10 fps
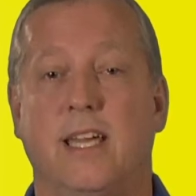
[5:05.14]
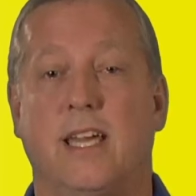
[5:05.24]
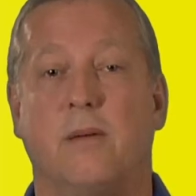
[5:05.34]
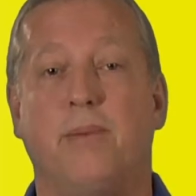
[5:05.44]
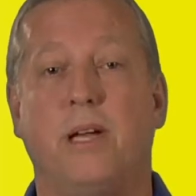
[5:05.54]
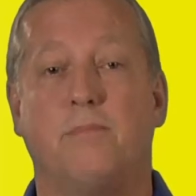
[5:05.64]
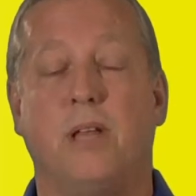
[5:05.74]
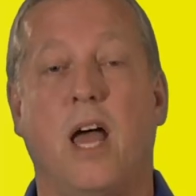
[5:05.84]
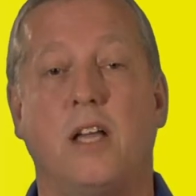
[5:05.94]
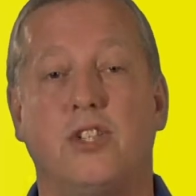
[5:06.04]
and appear
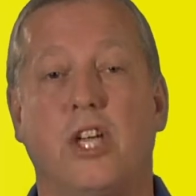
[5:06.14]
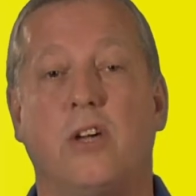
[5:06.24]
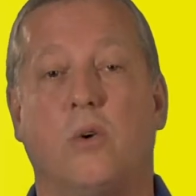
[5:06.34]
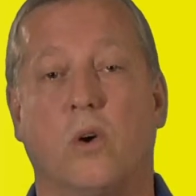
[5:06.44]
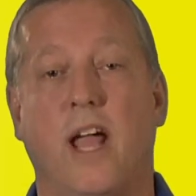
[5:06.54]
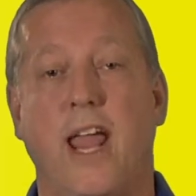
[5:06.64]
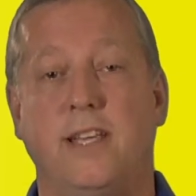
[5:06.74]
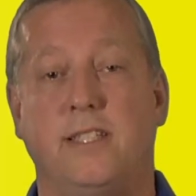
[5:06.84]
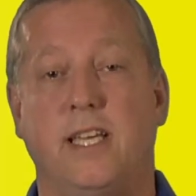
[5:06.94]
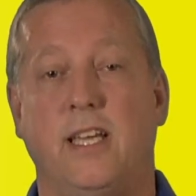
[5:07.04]
blotchy or
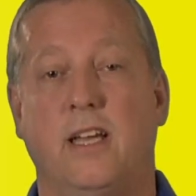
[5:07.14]
hazy.